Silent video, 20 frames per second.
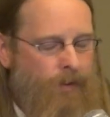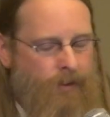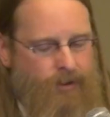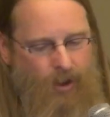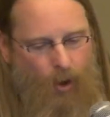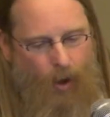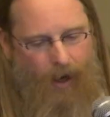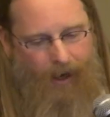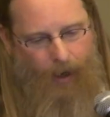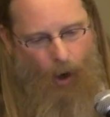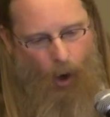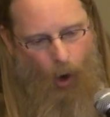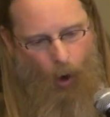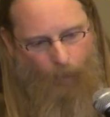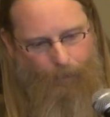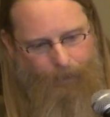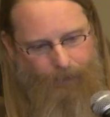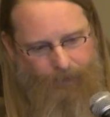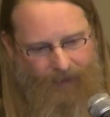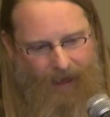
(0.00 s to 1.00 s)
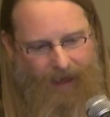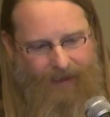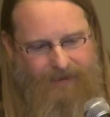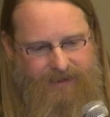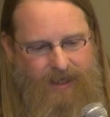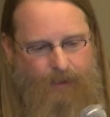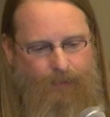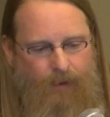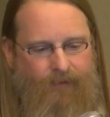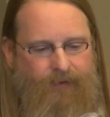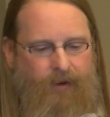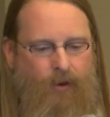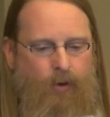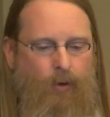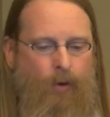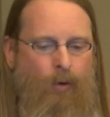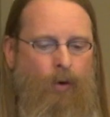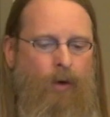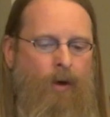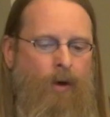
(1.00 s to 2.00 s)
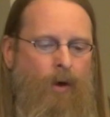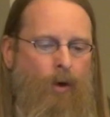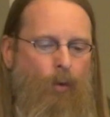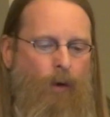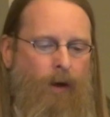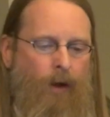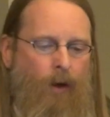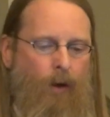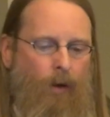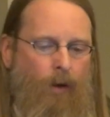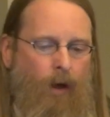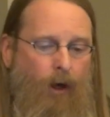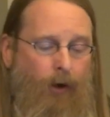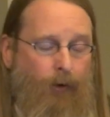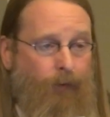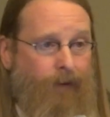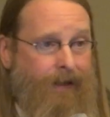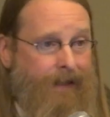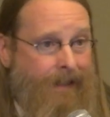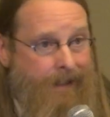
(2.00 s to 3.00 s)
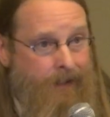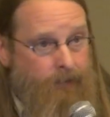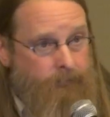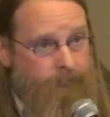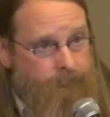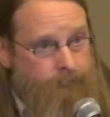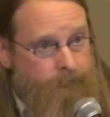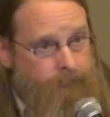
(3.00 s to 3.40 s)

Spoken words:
So I hope that some of you will agree